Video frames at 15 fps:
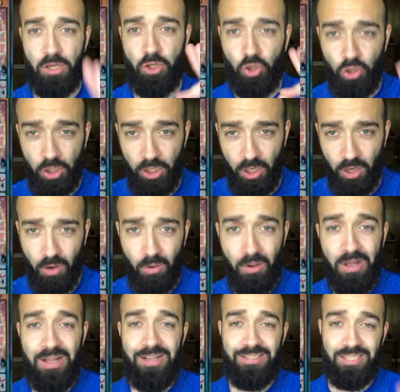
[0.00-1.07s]
in Yu-Gi-Oh!
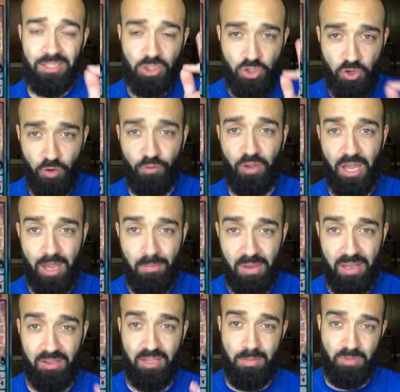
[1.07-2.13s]
since Trif
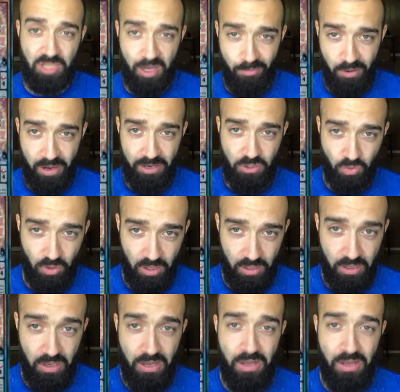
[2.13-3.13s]
Gaming and Team Samurai X1.